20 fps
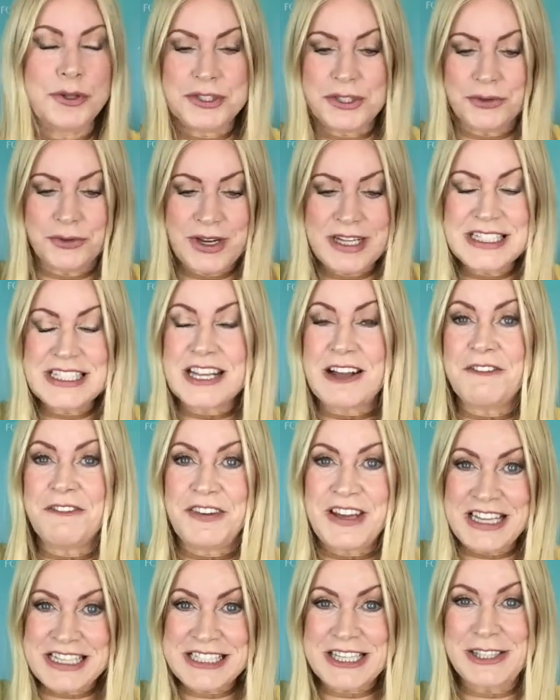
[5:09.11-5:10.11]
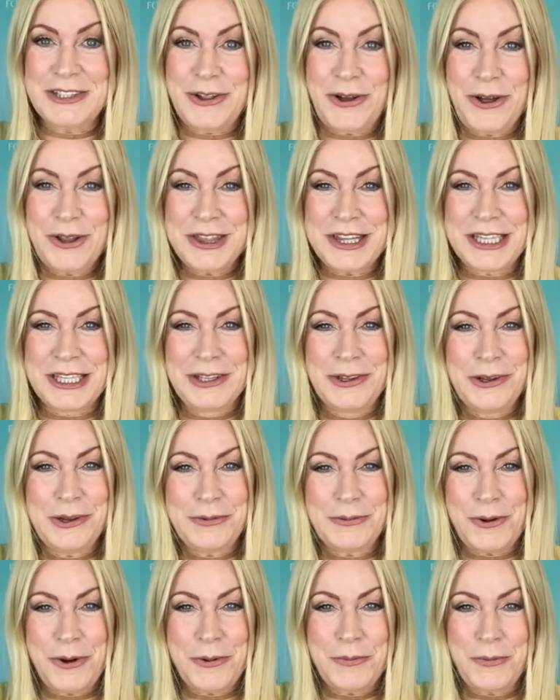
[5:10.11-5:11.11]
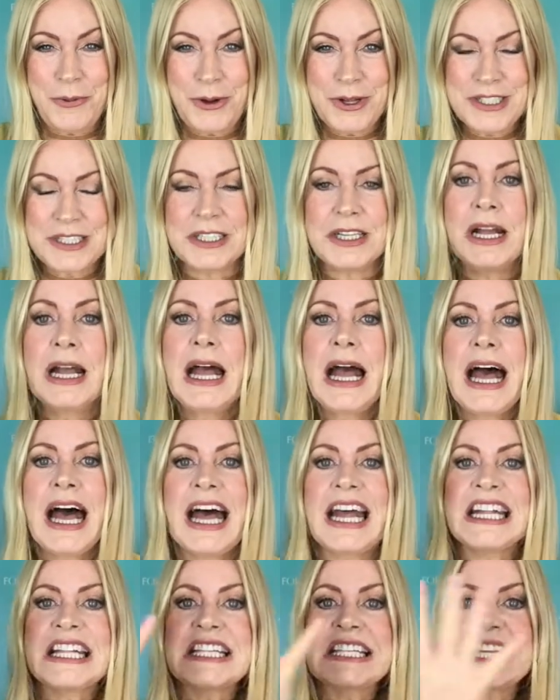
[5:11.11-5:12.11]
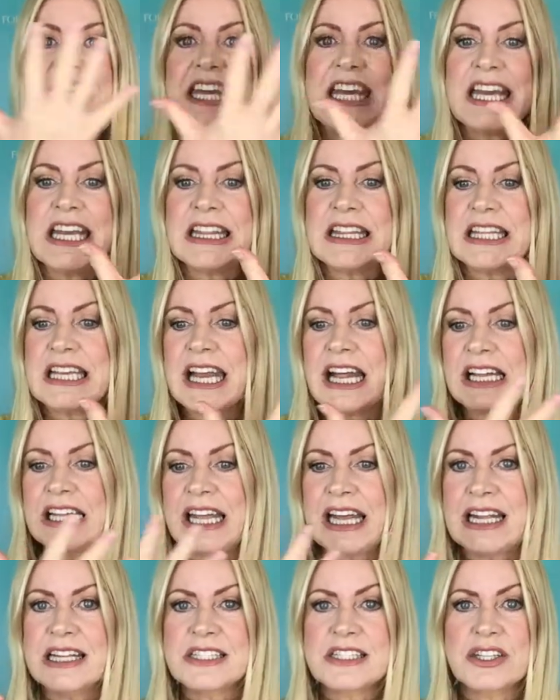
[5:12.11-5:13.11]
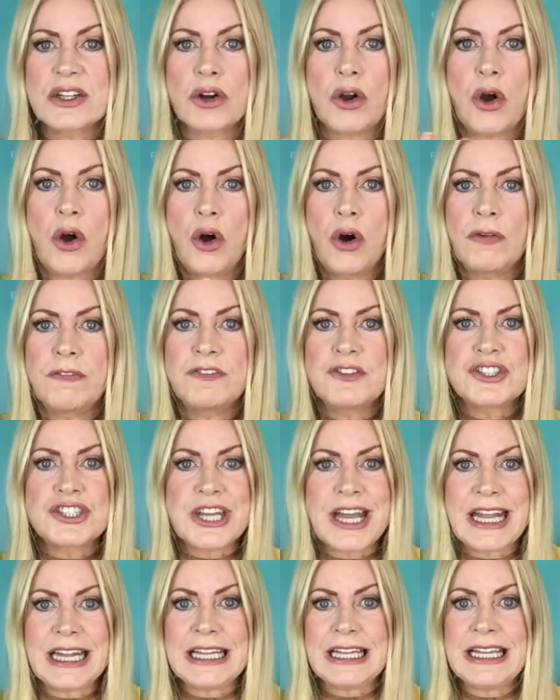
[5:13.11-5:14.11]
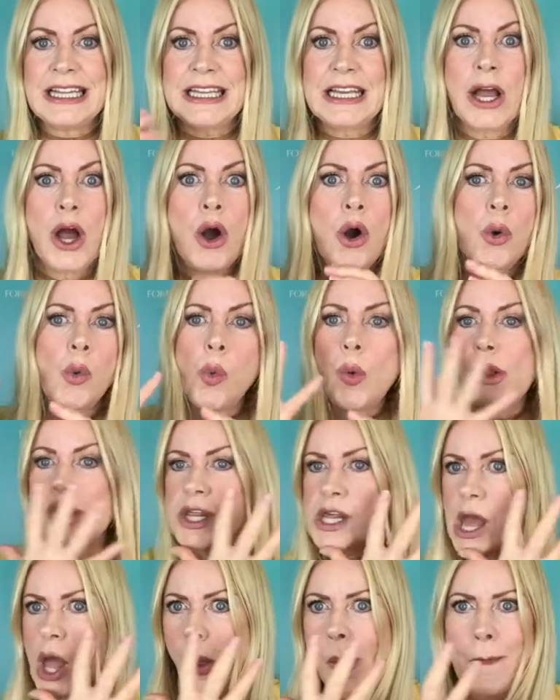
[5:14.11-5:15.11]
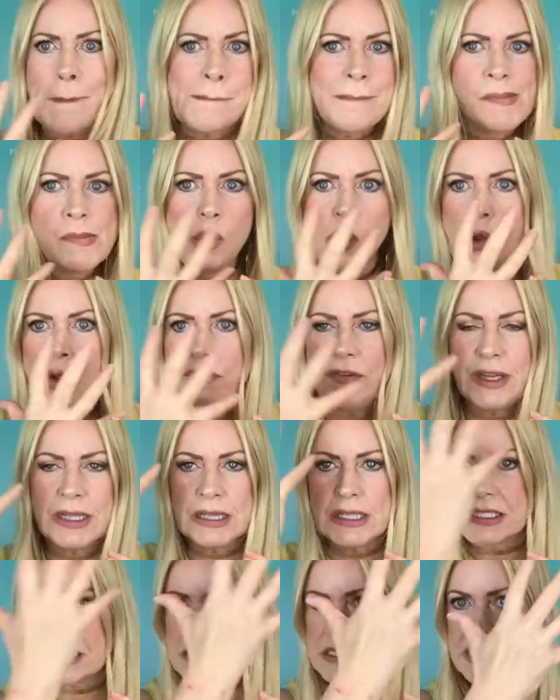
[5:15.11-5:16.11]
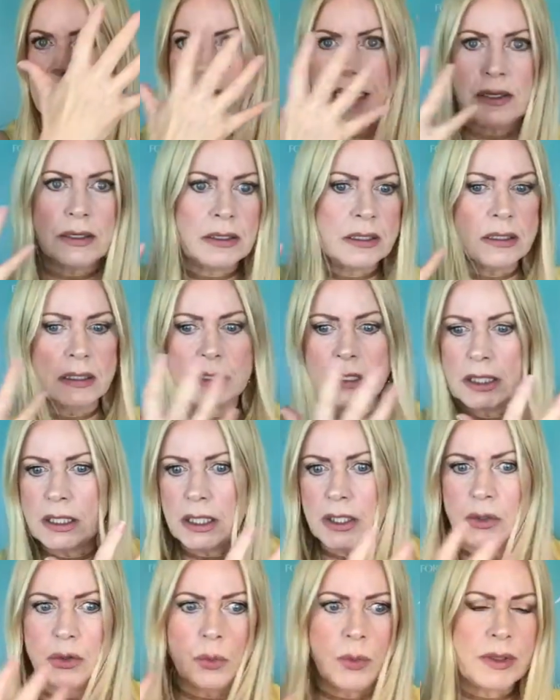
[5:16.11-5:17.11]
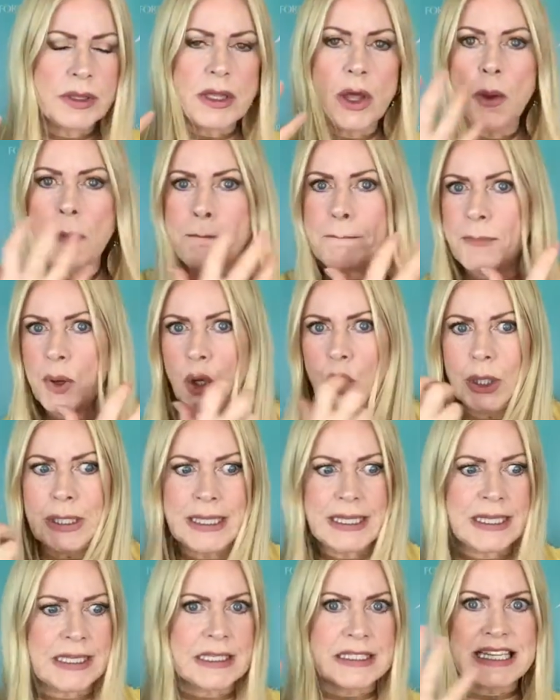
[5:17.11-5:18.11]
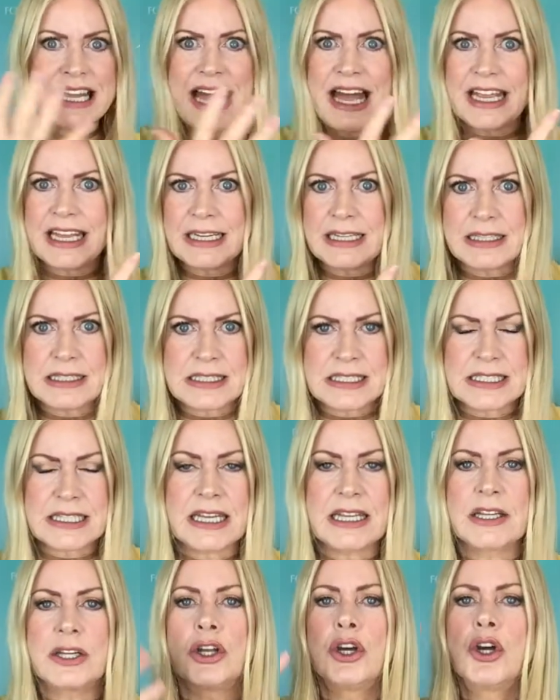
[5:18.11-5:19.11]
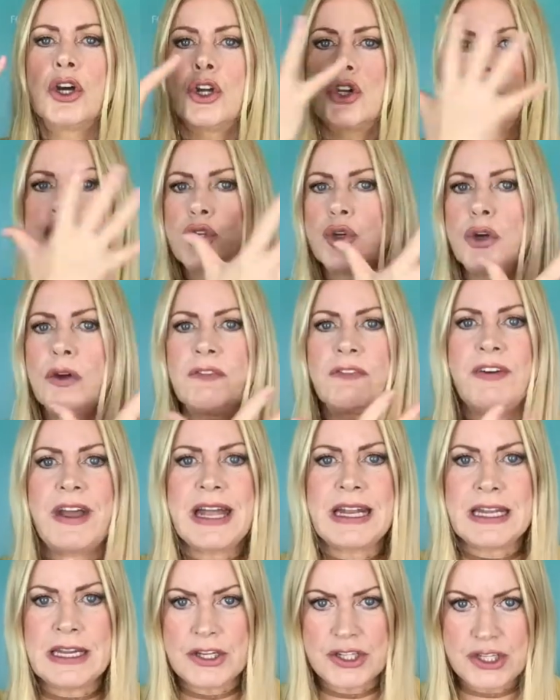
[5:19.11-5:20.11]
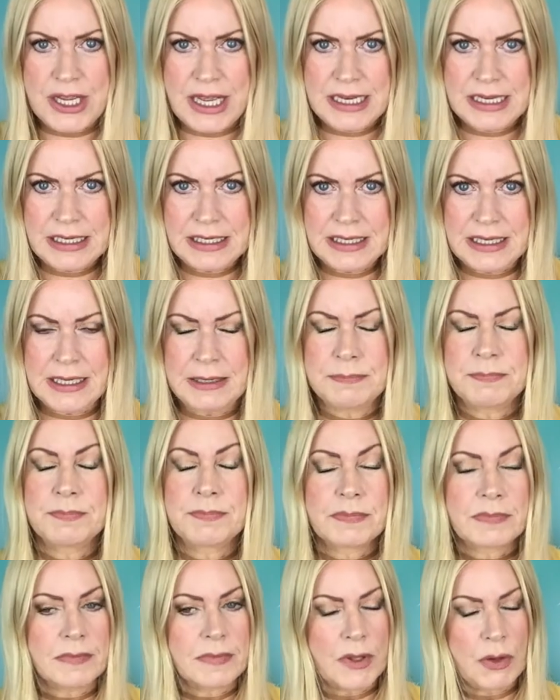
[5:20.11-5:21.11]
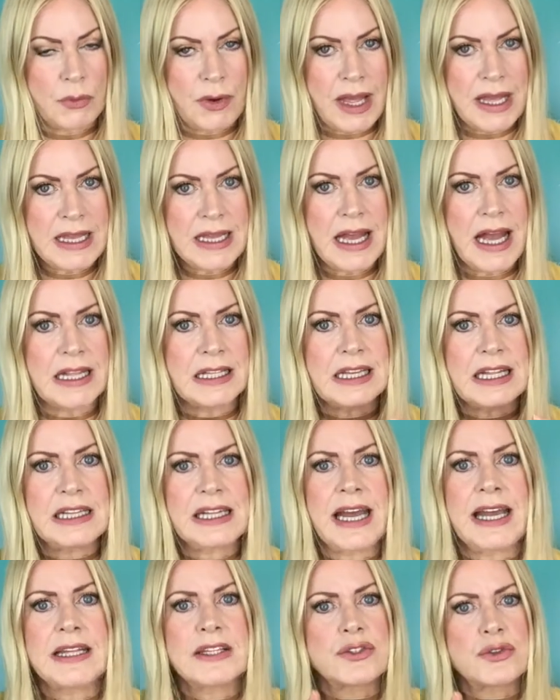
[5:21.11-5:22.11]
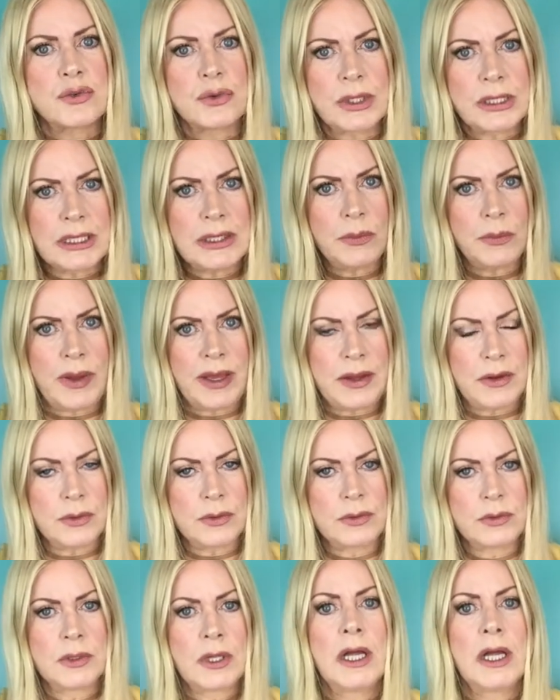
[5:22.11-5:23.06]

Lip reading: rinse a face cloth in lukewarm water and take the cleanser off gently without moving the skin, you know, without pulling and tagging at the skin. Do it very gently, right? And cleanse really well.